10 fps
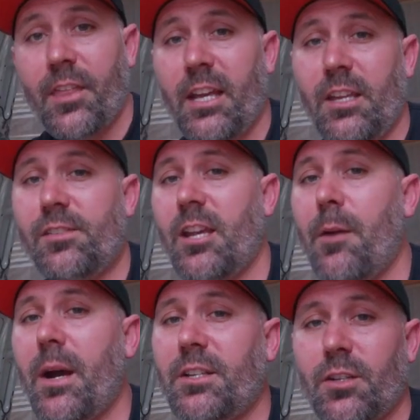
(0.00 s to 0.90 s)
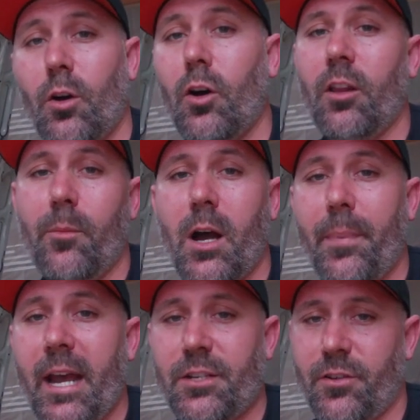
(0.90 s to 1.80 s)
Thank you so much to all of my
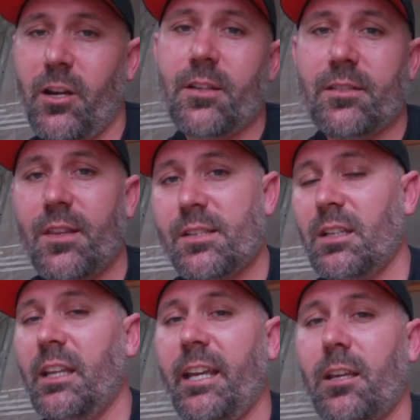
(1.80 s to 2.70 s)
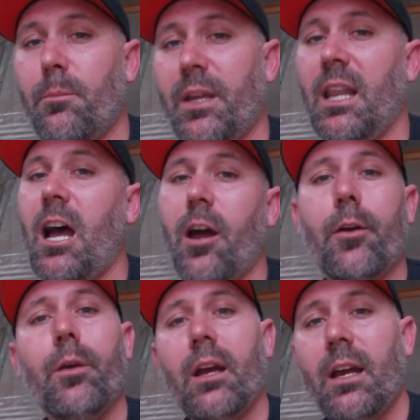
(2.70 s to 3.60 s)
Patreons. There's a link below.